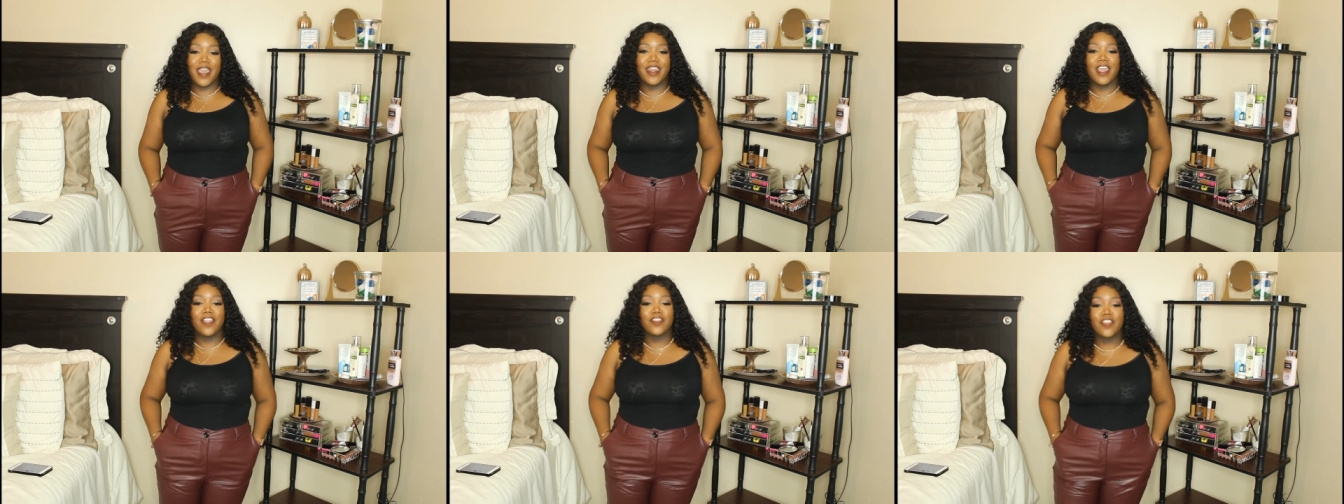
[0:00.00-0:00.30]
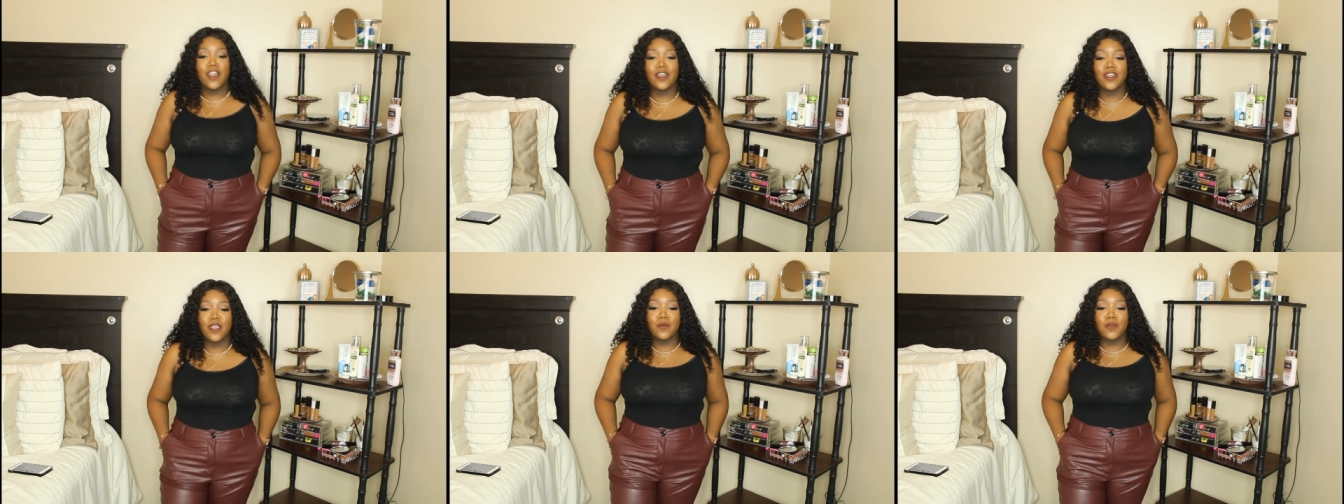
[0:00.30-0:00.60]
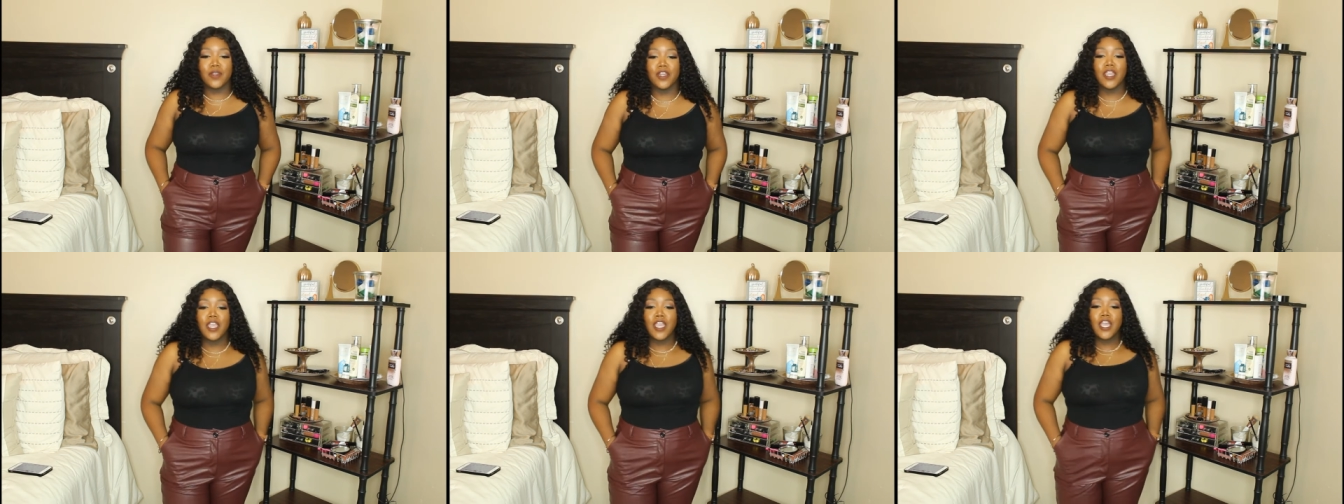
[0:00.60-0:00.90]
and I thought they
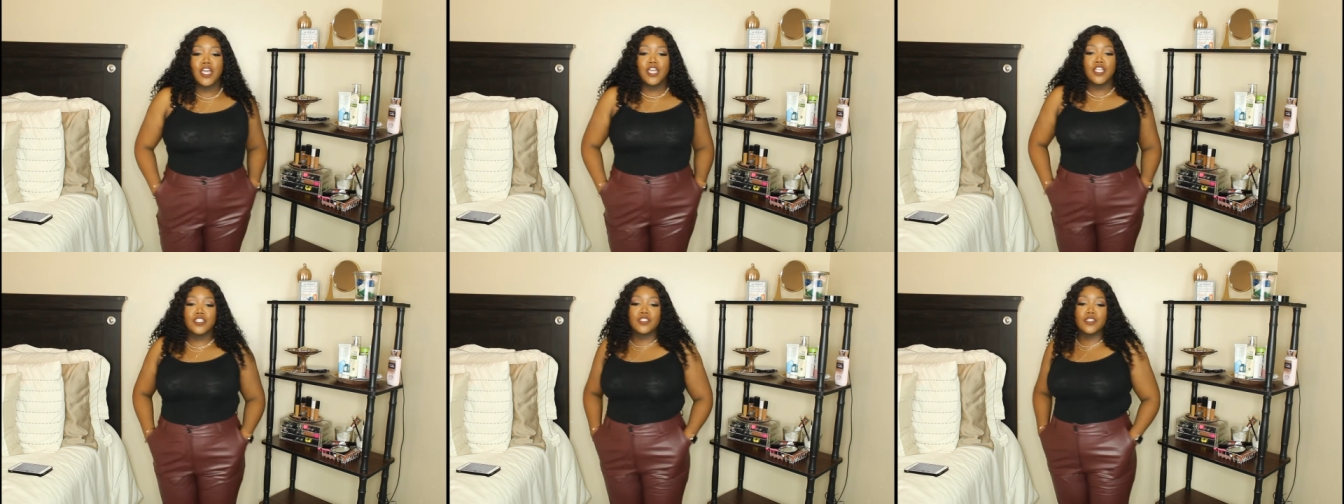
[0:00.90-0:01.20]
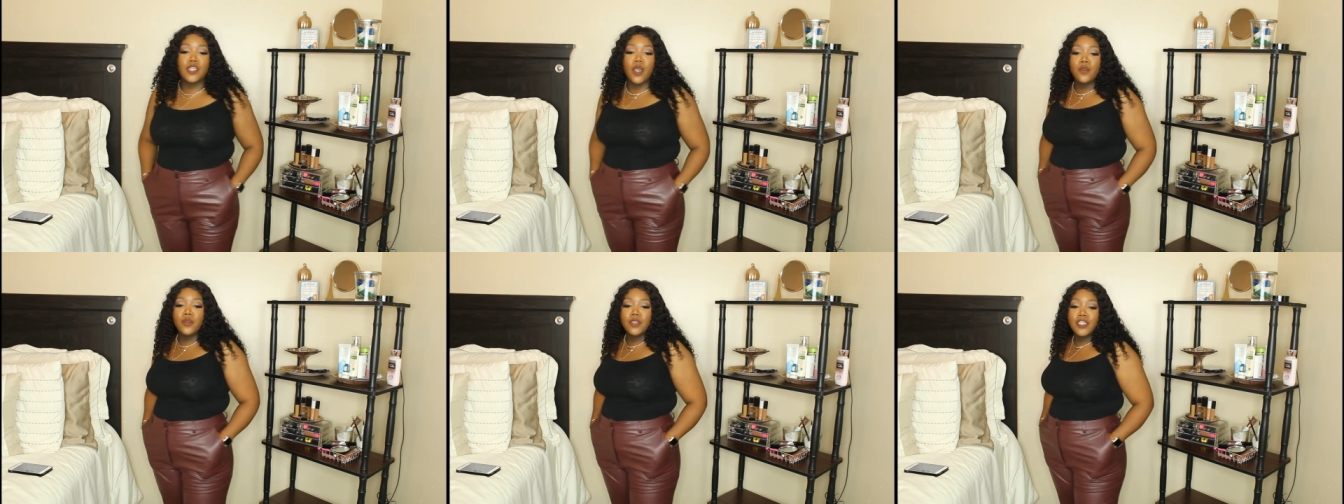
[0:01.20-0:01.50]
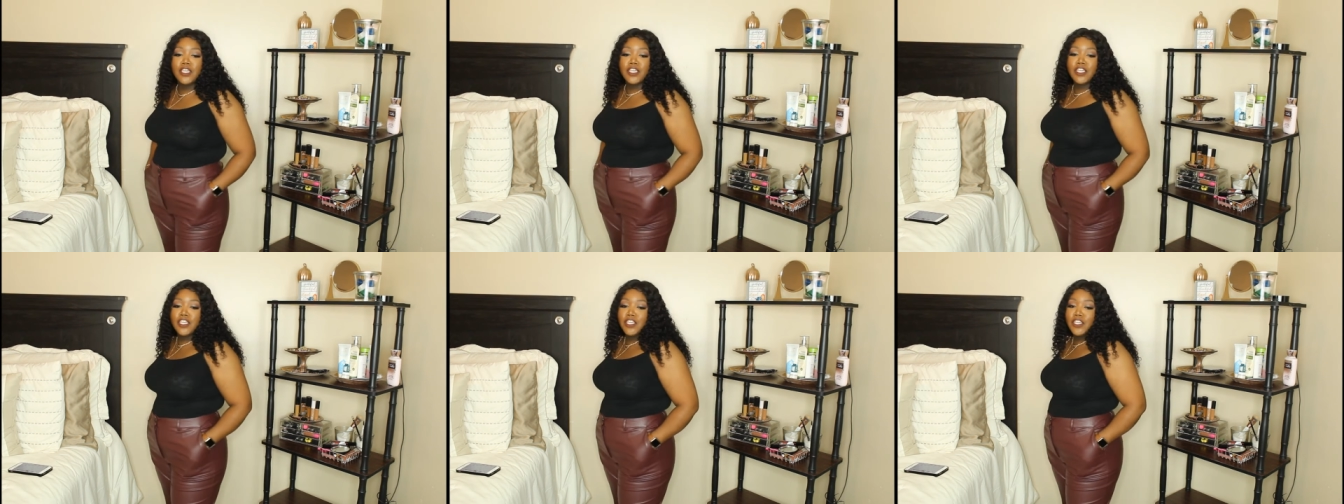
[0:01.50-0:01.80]
were so
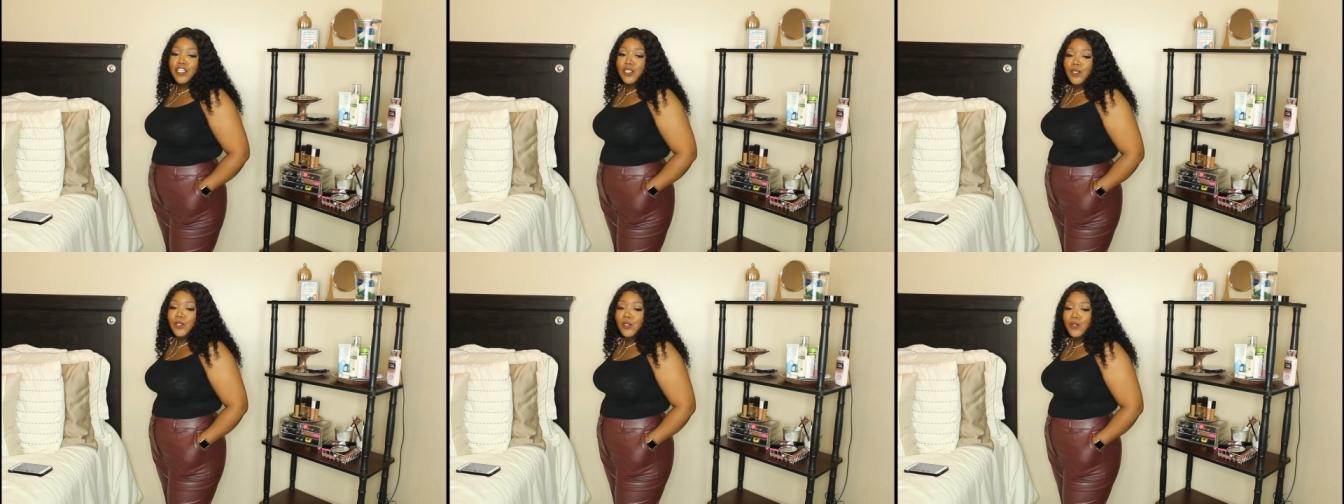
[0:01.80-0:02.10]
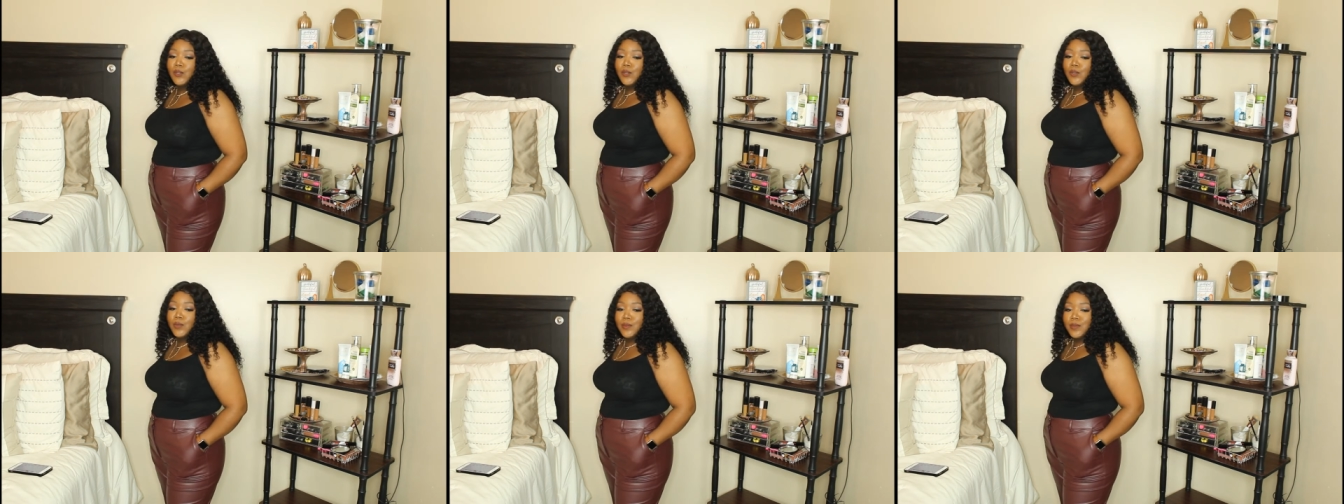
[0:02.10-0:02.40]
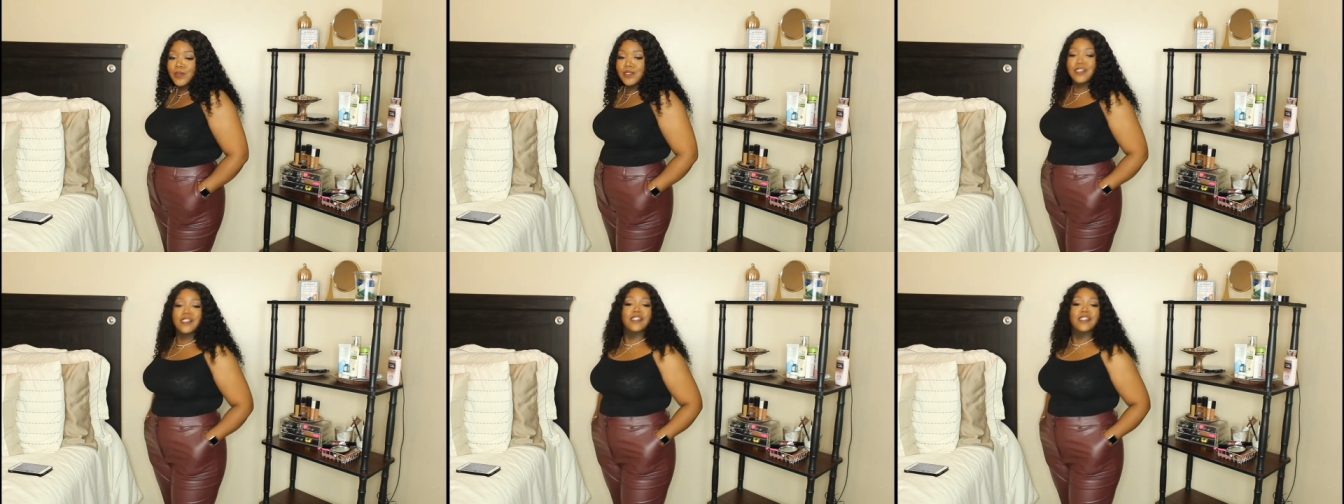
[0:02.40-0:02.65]
cute,